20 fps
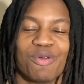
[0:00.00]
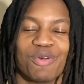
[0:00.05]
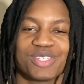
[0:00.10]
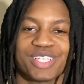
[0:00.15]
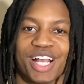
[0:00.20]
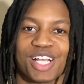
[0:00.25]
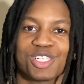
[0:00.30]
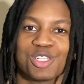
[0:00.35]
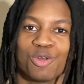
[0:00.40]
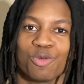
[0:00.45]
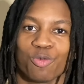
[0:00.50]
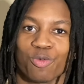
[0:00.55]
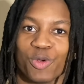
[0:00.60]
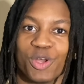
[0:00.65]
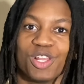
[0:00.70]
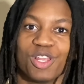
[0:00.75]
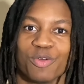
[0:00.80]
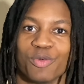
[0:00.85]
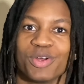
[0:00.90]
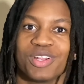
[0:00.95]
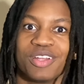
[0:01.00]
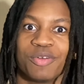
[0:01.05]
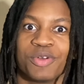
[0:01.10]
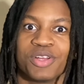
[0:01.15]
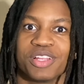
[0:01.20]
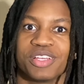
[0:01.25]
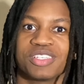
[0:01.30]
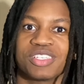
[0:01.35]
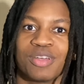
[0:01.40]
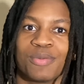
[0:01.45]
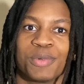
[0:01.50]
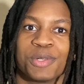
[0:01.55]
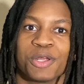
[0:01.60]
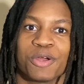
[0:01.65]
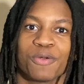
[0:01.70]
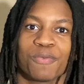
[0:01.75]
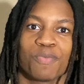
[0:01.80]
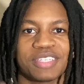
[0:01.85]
was actually really, really, really similar.